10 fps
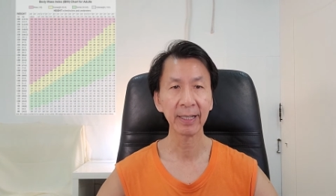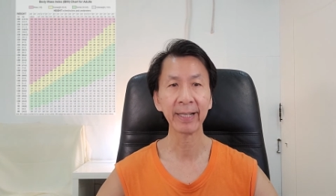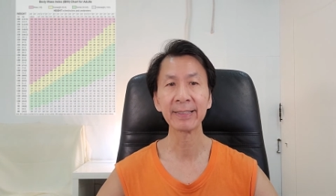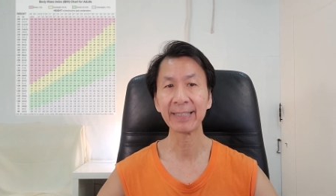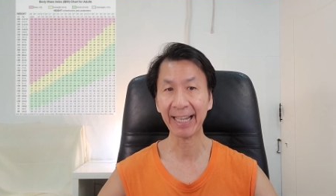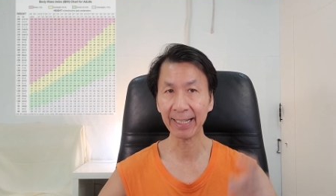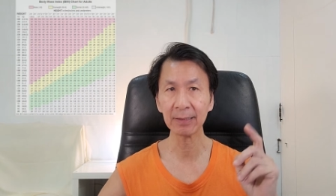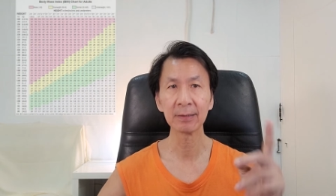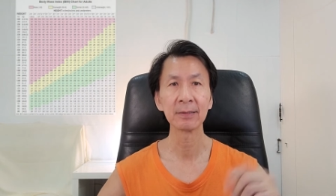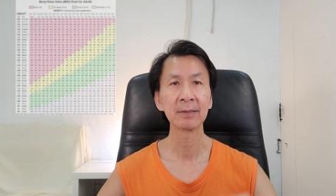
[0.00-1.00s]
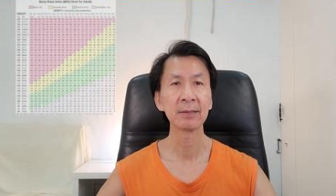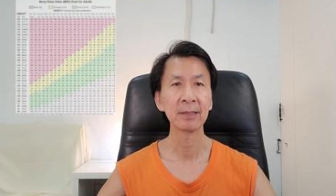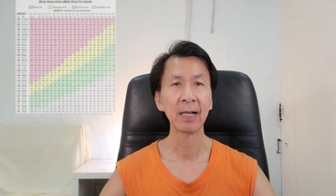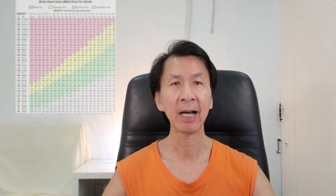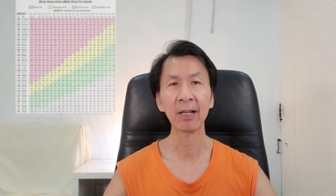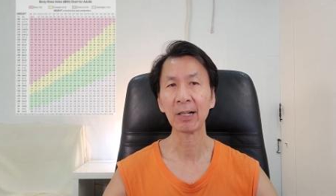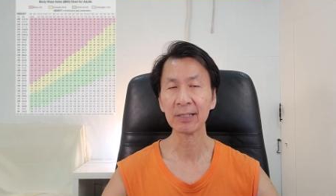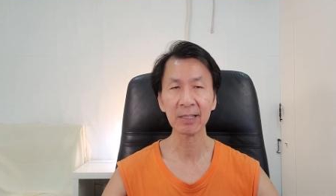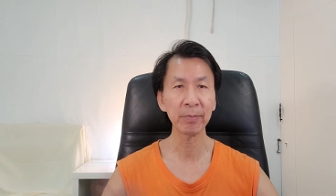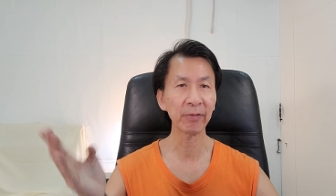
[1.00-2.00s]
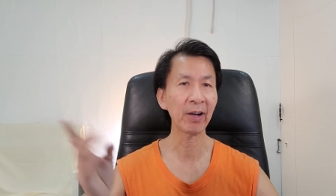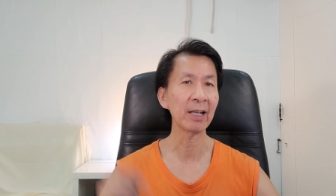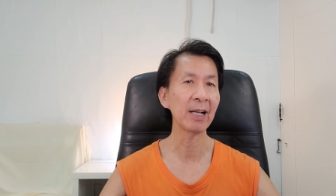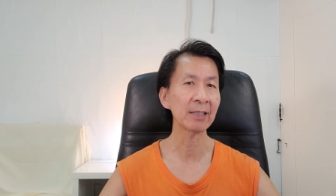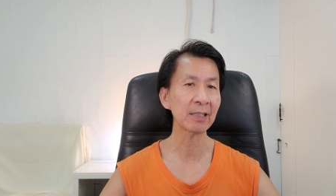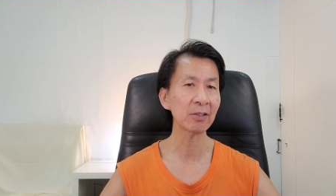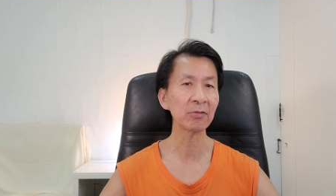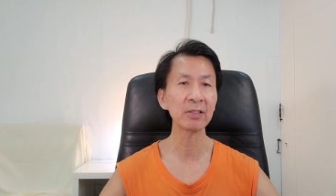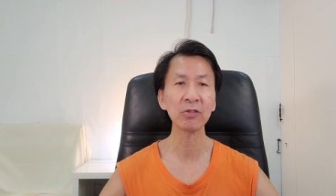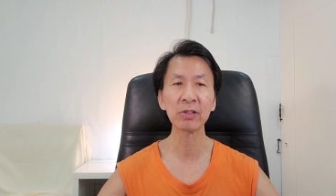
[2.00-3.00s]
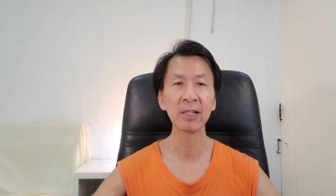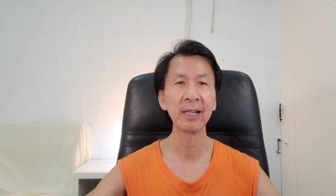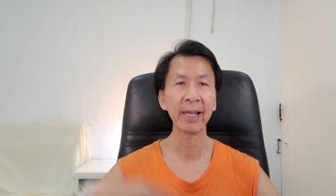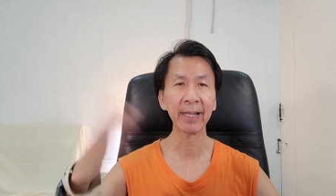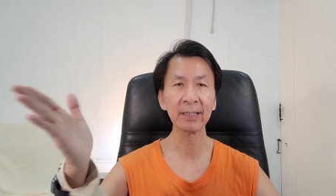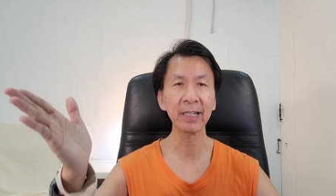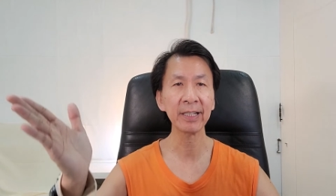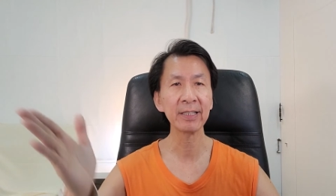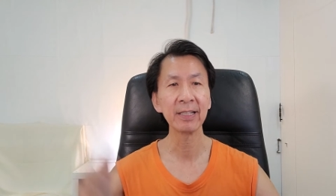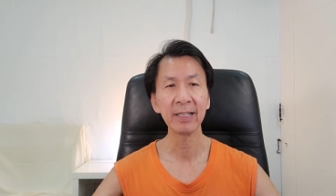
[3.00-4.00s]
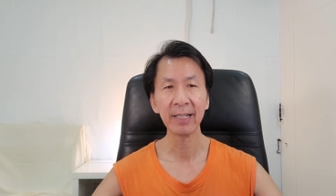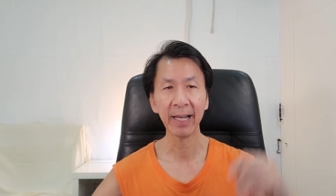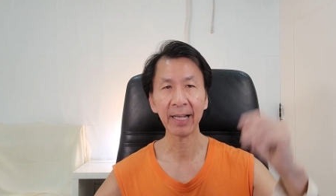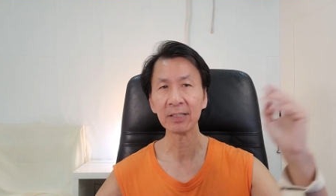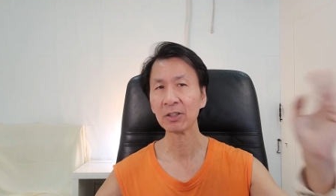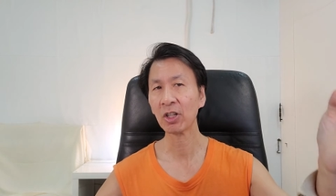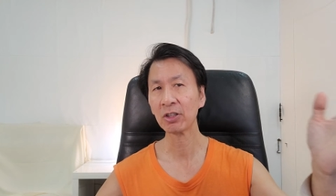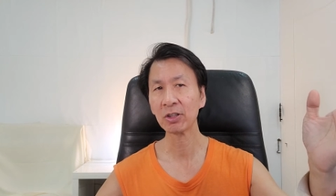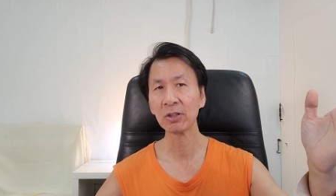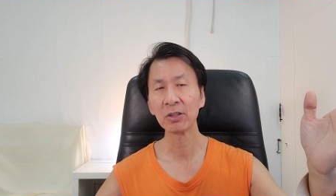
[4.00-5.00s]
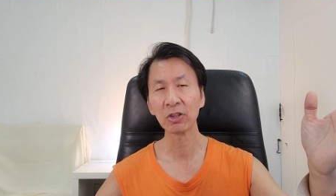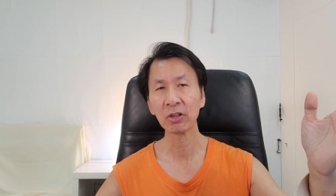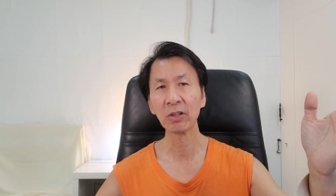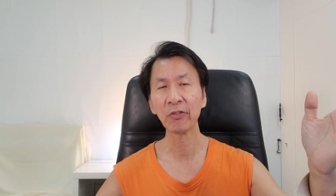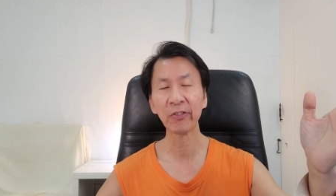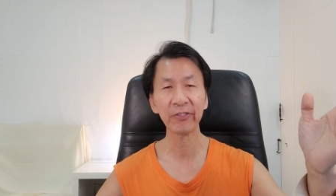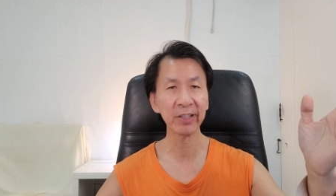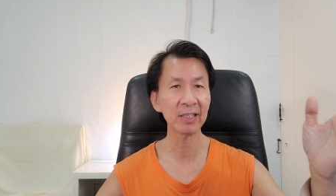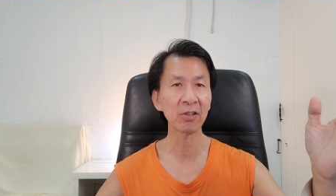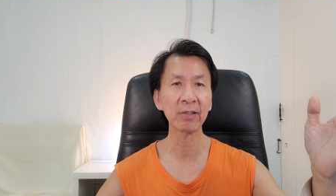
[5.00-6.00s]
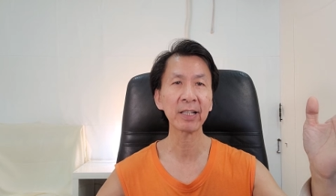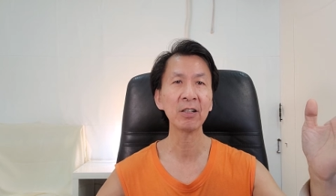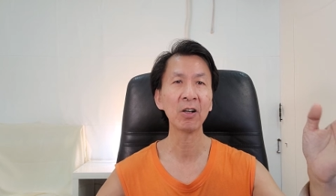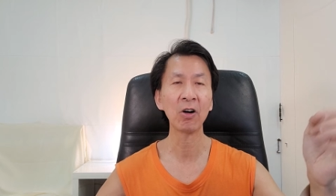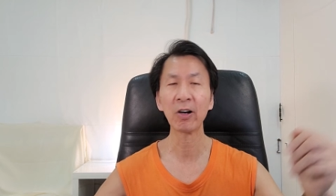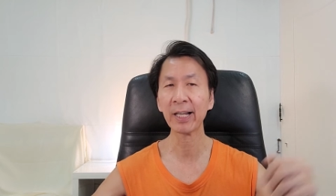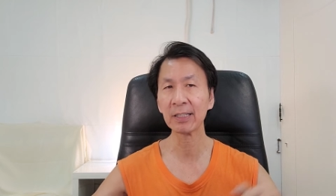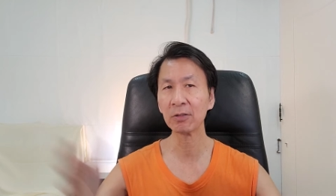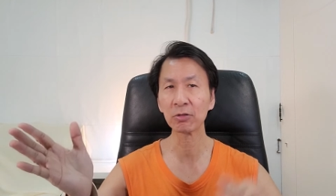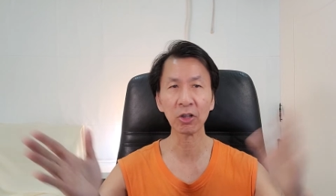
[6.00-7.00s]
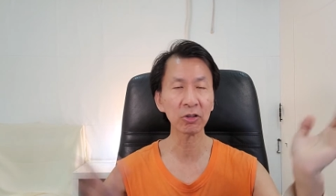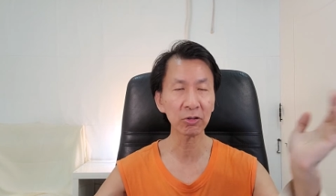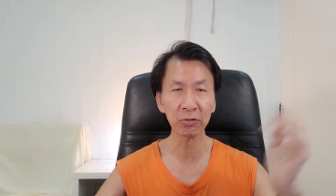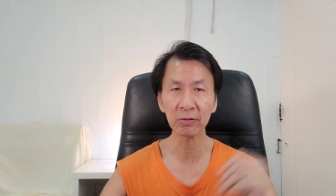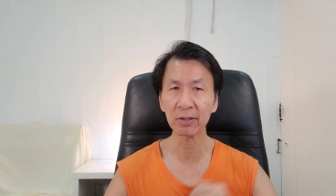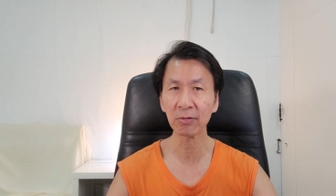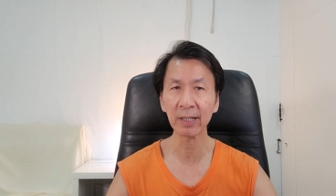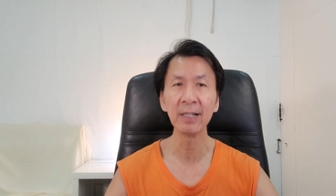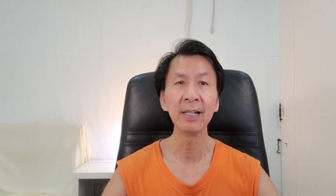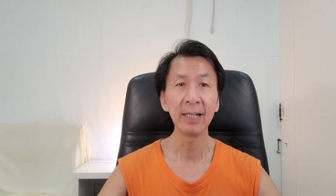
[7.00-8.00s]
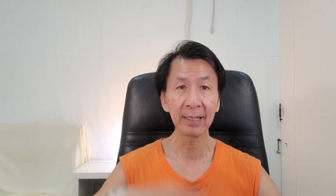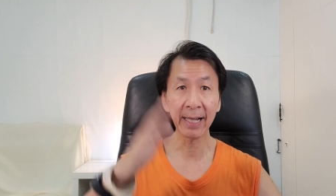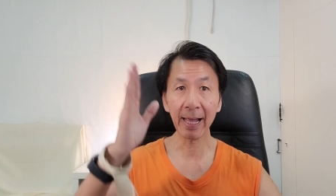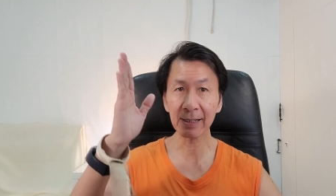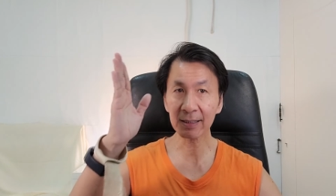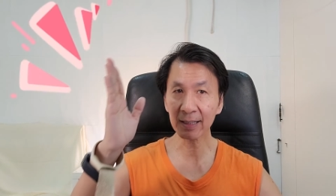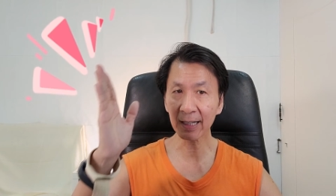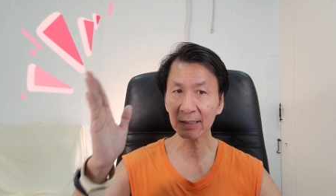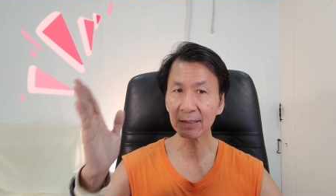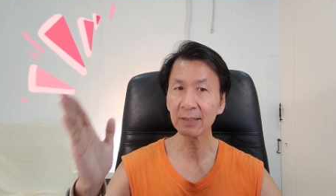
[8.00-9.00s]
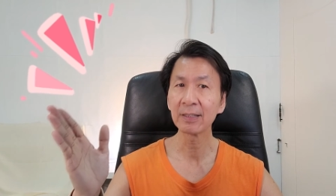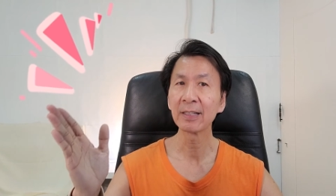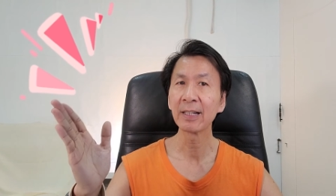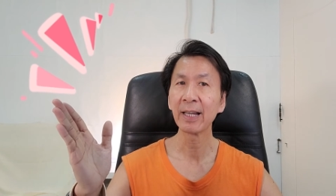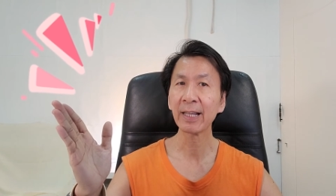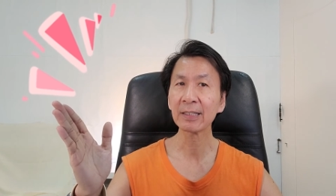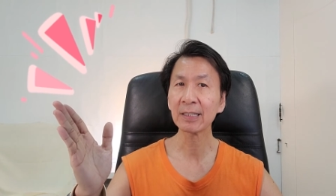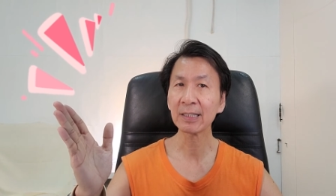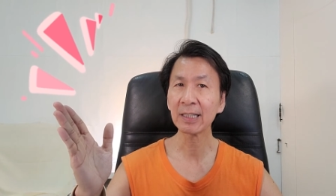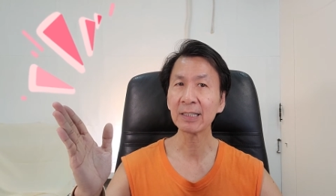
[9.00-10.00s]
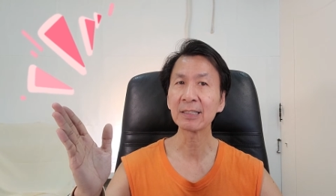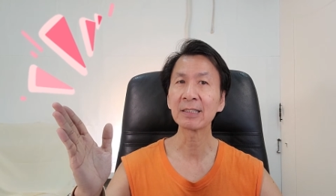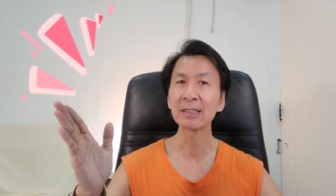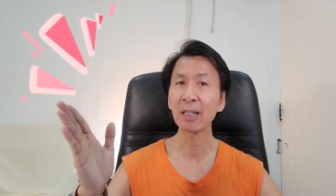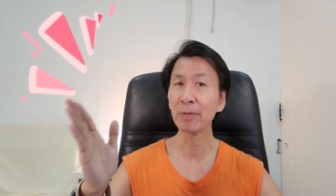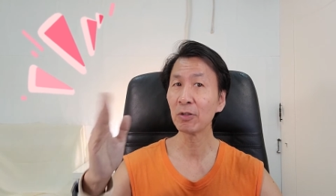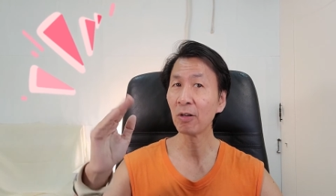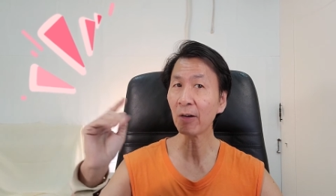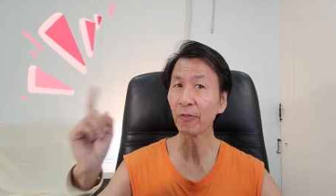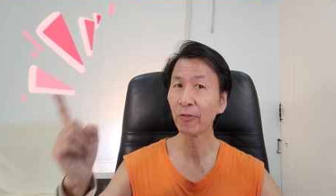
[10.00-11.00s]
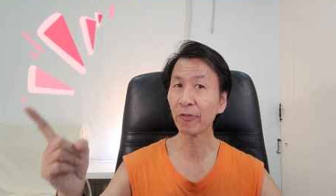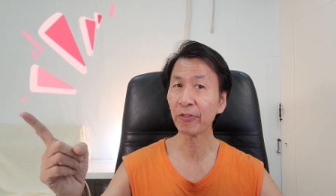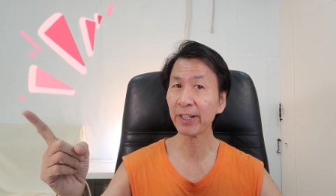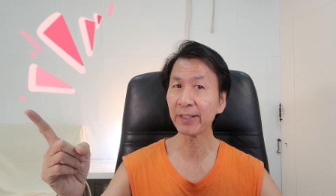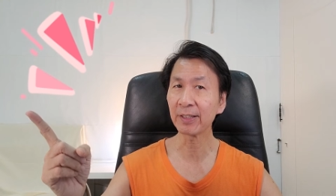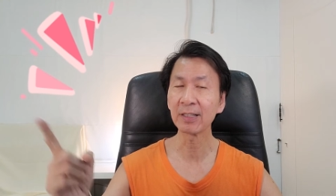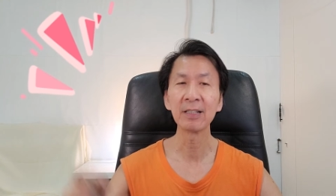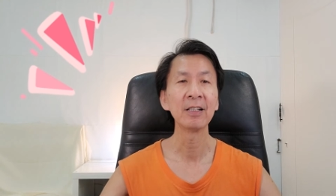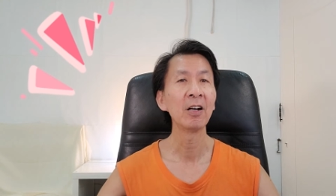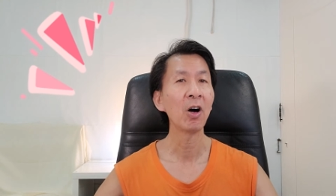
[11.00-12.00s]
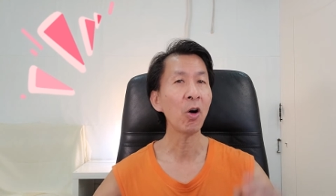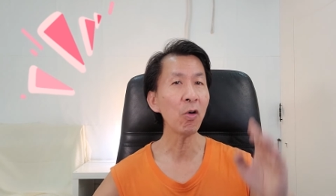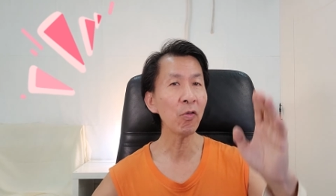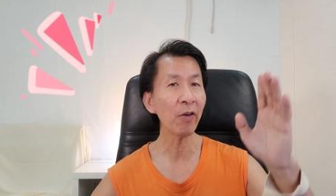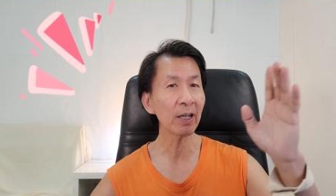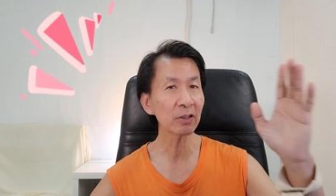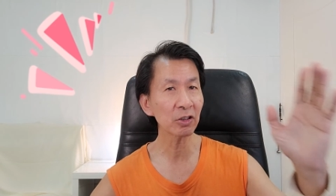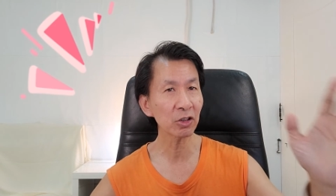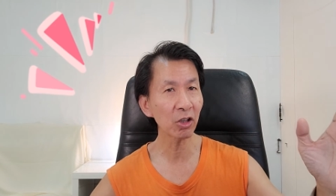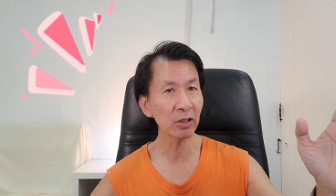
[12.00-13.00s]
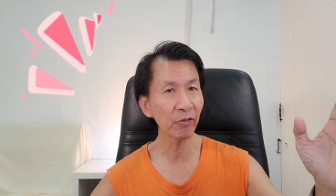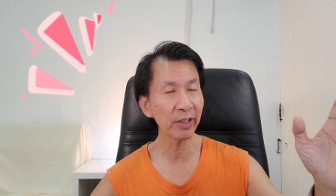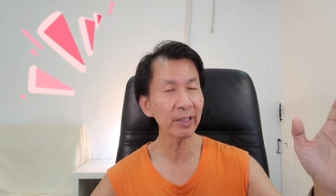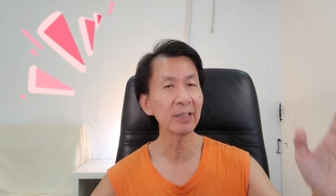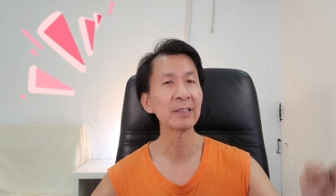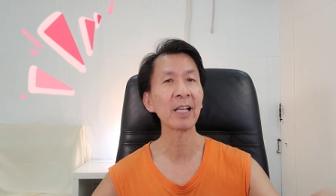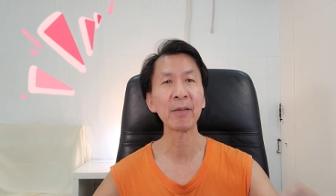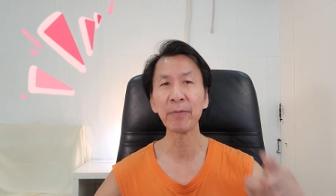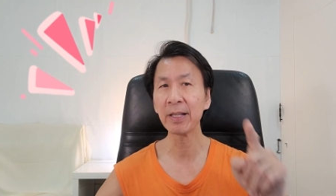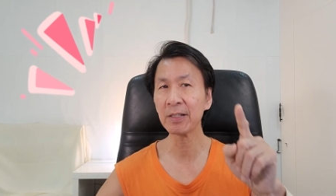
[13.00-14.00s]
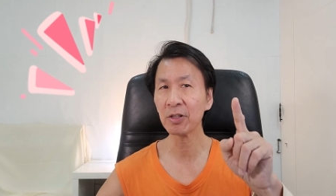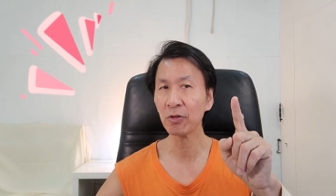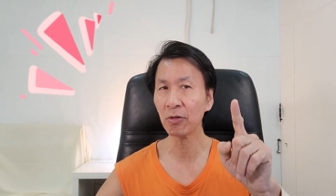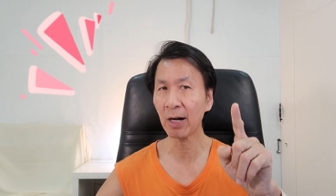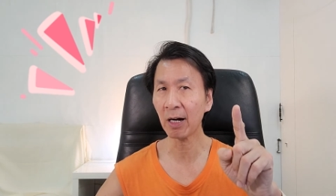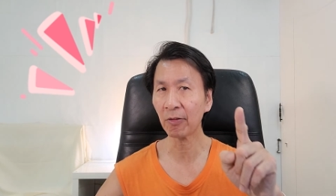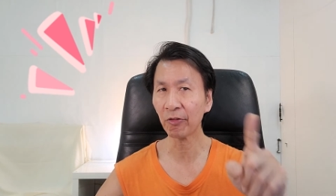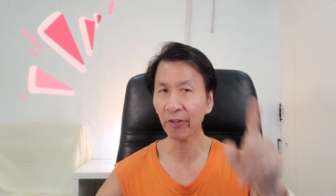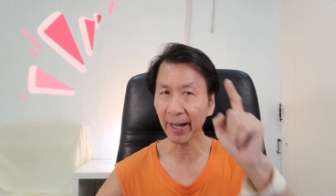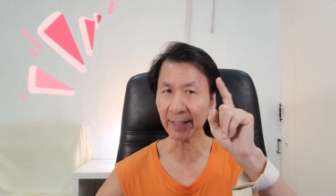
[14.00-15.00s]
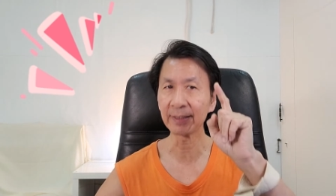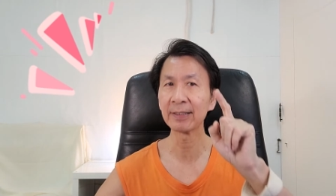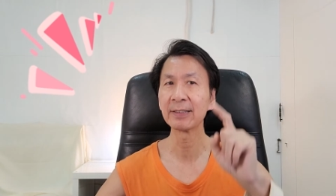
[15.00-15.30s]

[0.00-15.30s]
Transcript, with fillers: And then I simplify. I just only use 18 and 20, 23 is okay, or 18 to 22 is okay. Less than 18, that means you are thin. Over 23, that means you are fat.